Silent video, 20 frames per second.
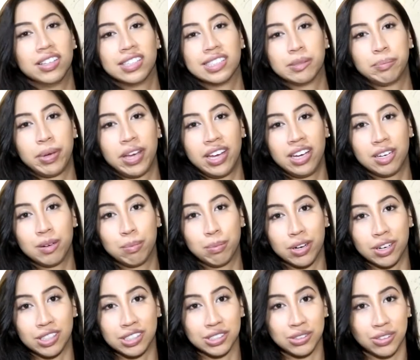this pink
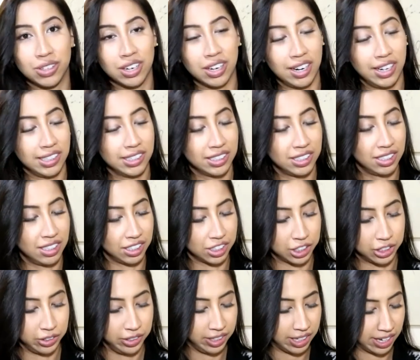purse organizer. I'll
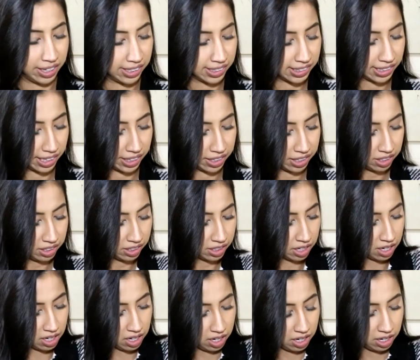show you that in a second.
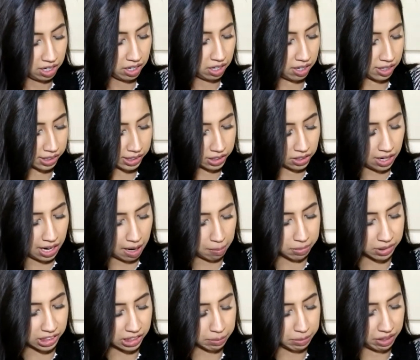Also
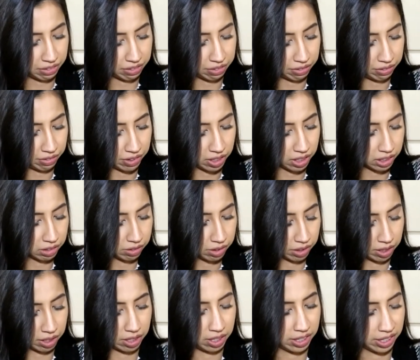happens to be filled
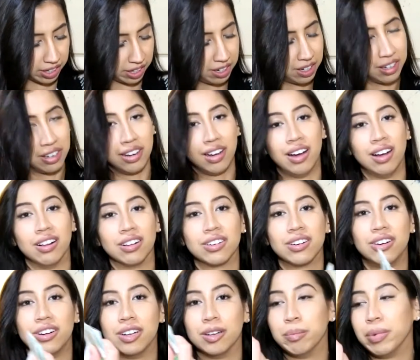with like
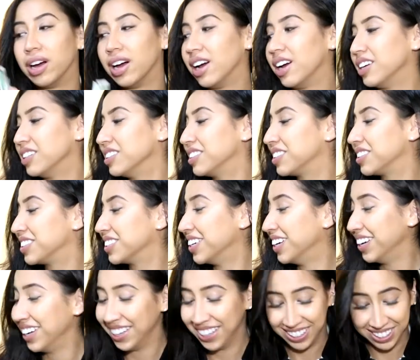alcohol pads.
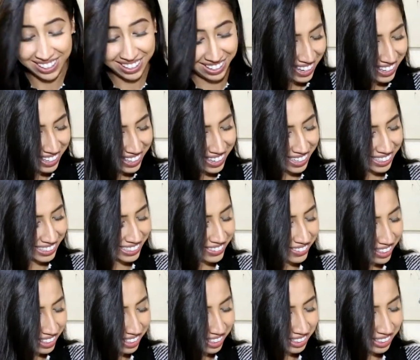Yeah, so
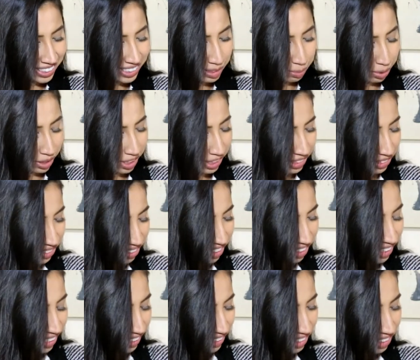I got this purse
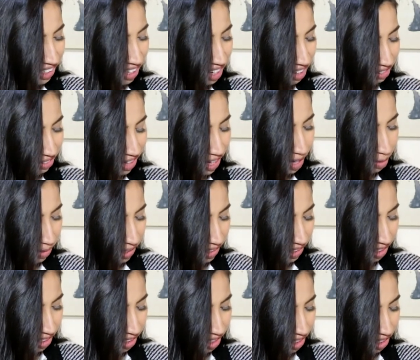organizer off
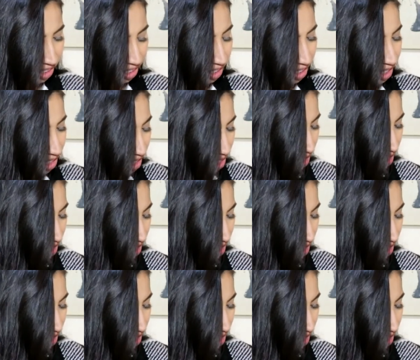Amazon